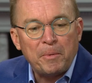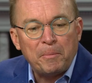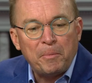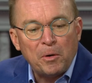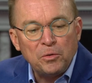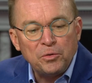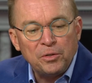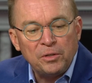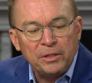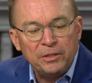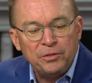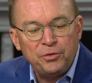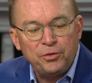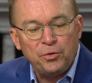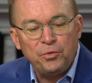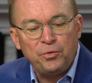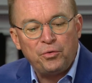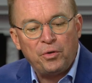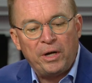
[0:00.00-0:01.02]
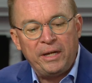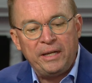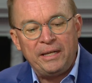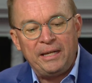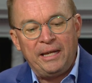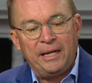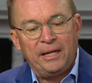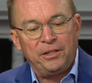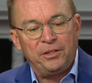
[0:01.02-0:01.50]
proposal is to try
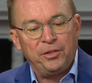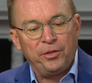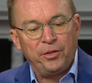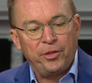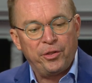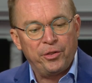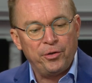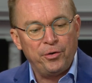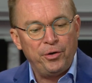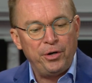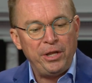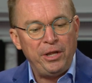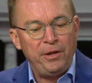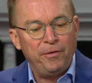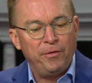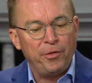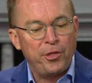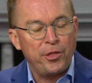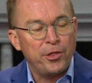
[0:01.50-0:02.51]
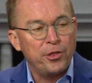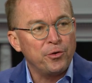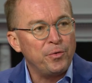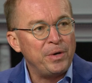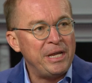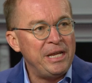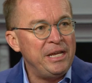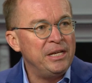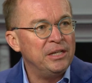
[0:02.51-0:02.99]
and get
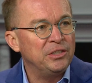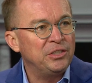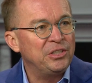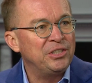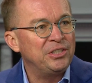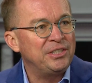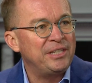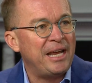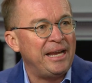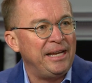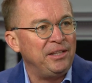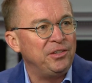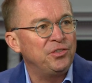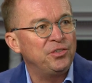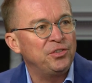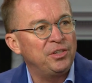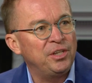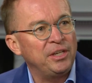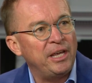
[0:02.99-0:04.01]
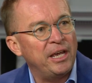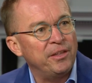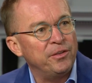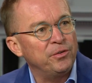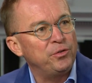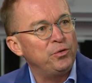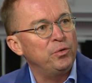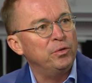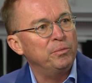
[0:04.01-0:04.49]
33 states
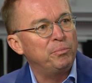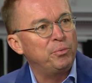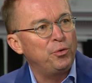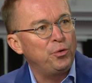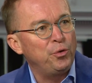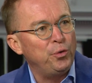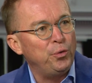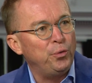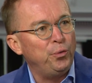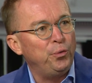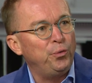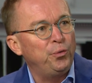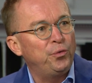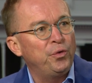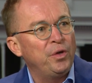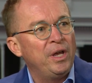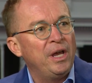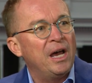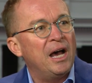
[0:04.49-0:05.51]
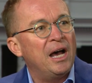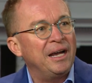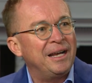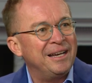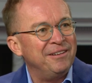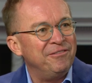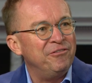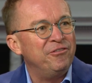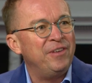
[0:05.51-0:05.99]
together to approve a
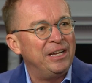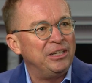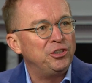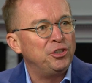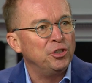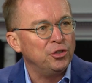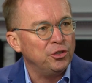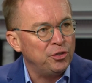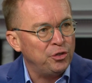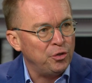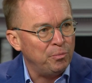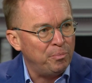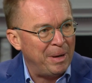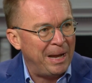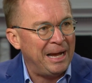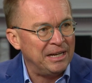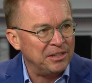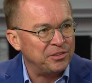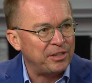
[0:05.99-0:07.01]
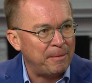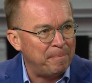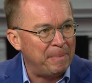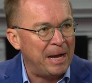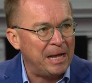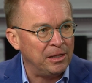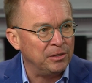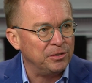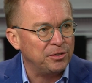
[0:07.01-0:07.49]
convention to pass a
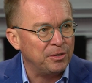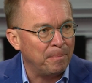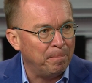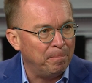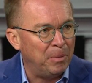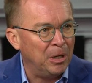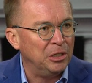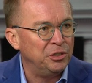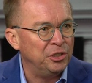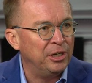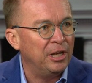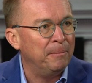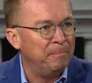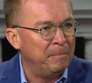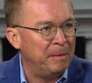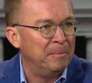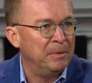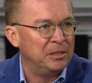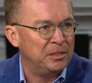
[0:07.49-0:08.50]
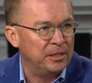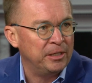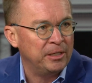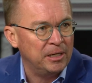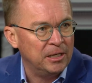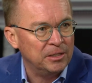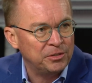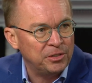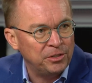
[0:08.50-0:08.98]
balanced budget amendment to the
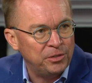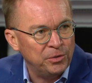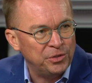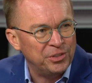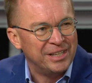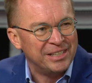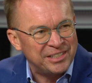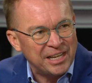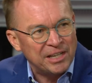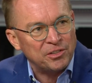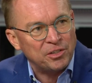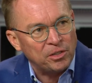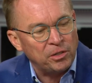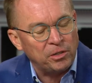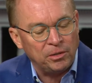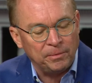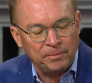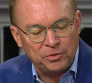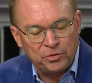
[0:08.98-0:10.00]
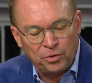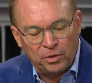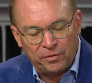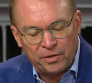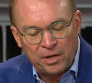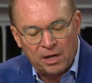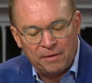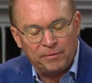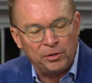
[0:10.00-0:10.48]
Constitution. That sounds a little sort of
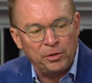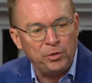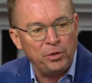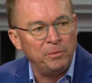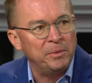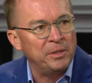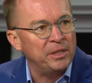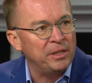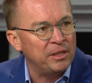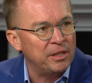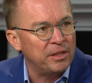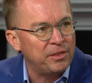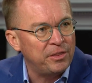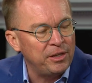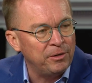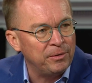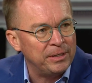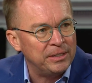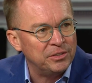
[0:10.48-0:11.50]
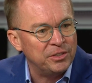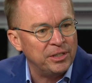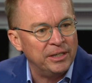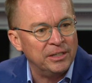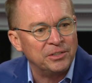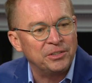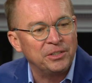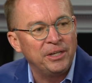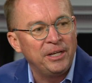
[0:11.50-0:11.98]
convoluted, but the theory is
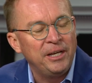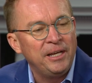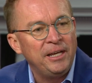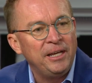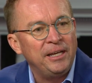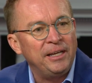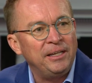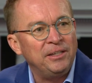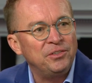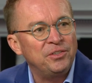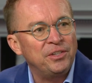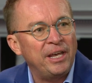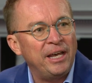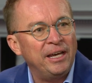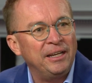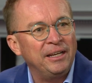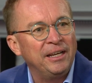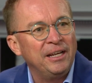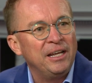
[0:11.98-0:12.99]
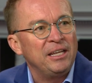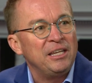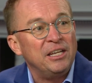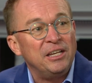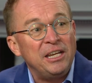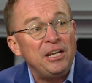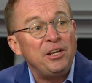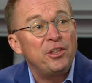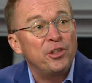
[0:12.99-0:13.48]
this, is that you
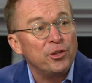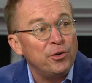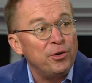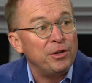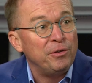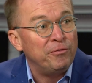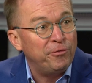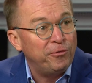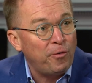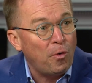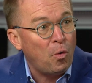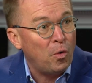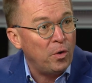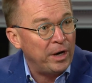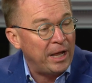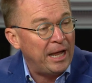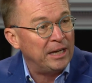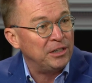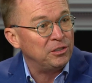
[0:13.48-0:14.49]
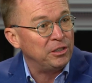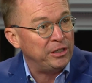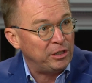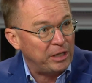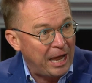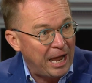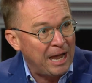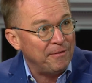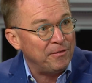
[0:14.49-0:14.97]
need 34 to actually
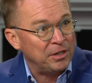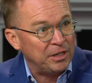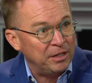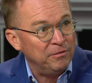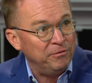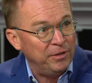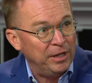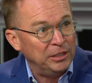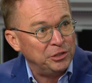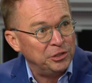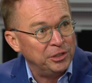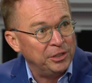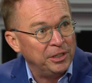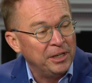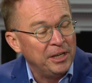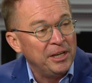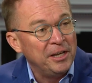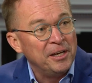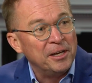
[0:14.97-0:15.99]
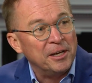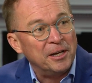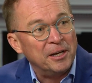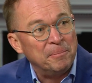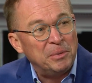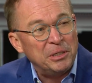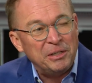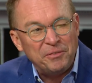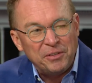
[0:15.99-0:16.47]
have a convention,
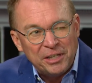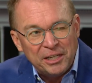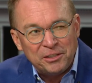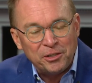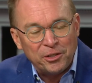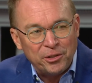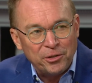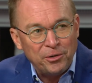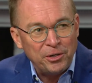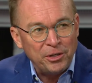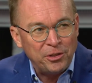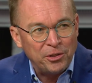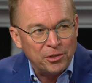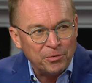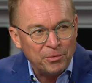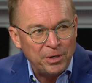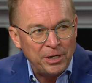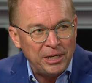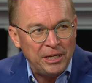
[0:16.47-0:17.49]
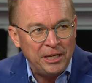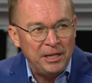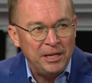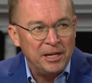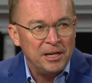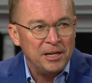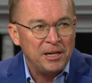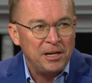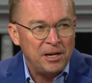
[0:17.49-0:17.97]
but if you get to 33,
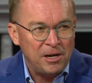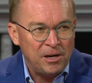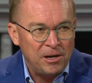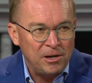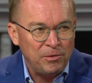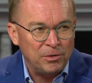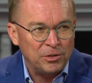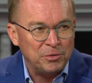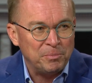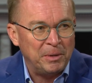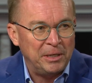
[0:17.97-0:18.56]
Congress